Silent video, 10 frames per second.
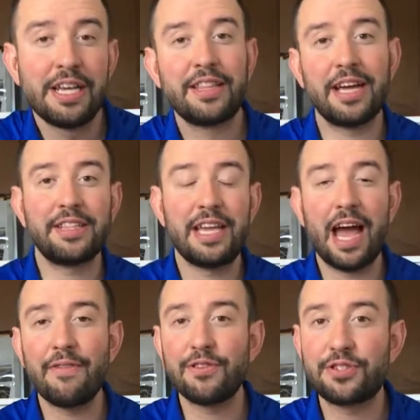that the
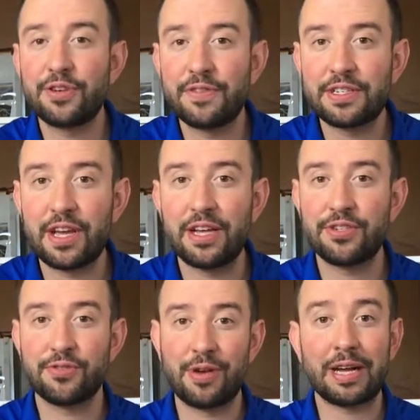average serving
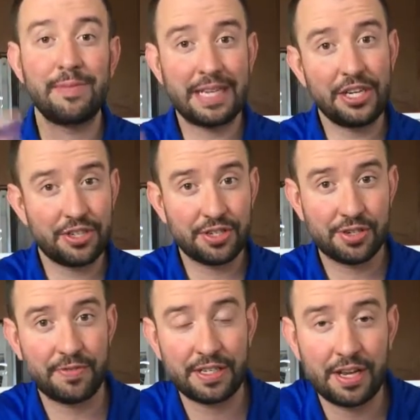size or recommendation
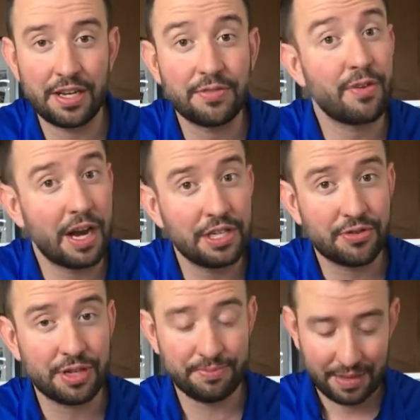serving size for ice
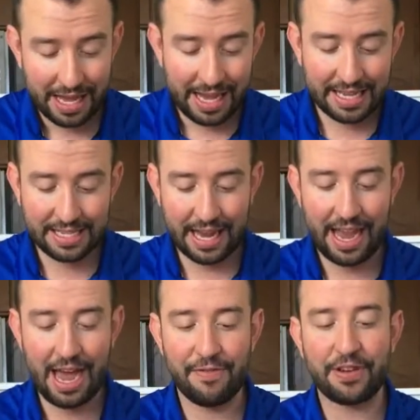cream is a
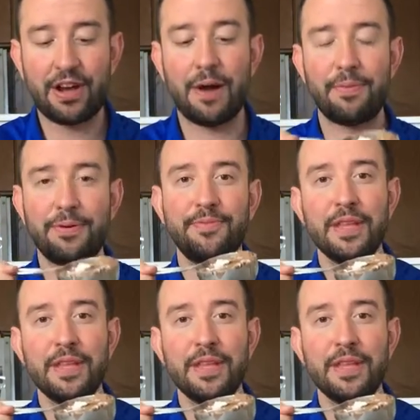half a cup.